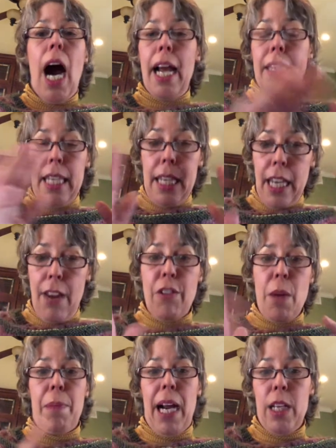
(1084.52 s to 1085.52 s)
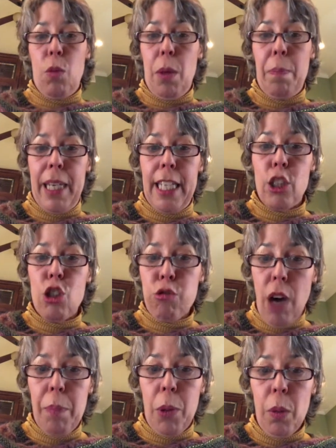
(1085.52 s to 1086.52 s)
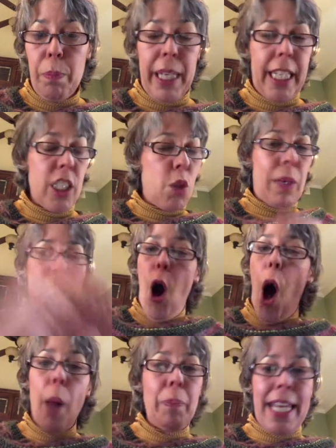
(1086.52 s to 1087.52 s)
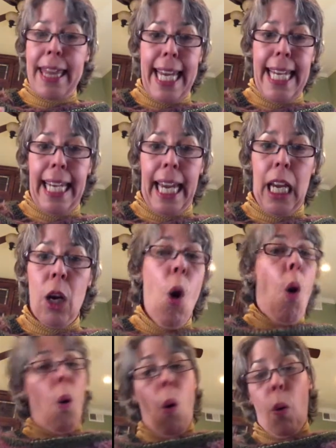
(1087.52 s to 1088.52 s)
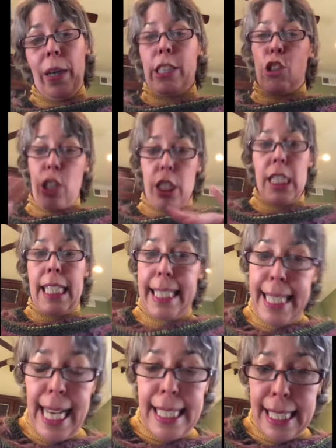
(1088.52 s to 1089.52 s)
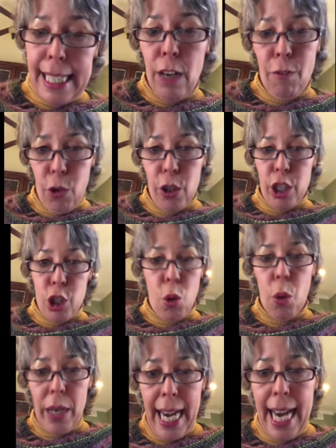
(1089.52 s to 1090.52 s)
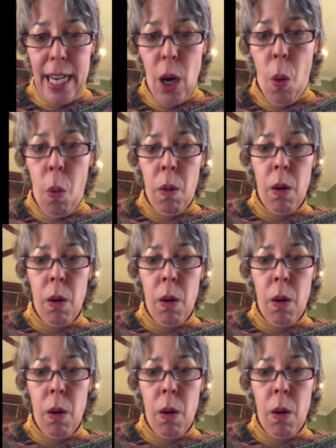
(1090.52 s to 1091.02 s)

I think everybody would be in trouble because we'd all be thinking, oh, it's just the testing for the tornado.